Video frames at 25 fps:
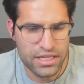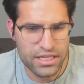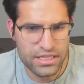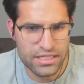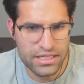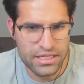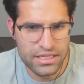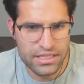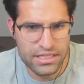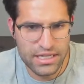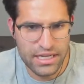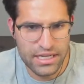
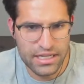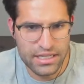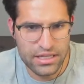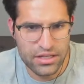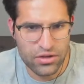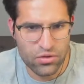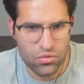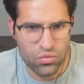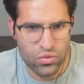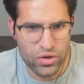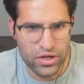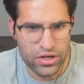this is
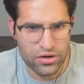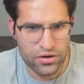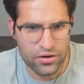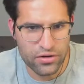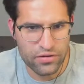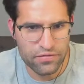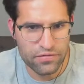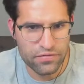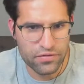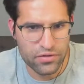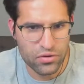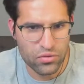like the
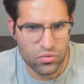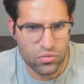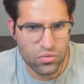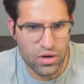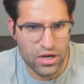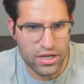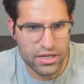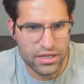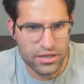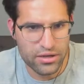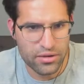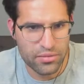winner for
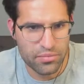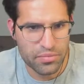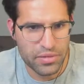white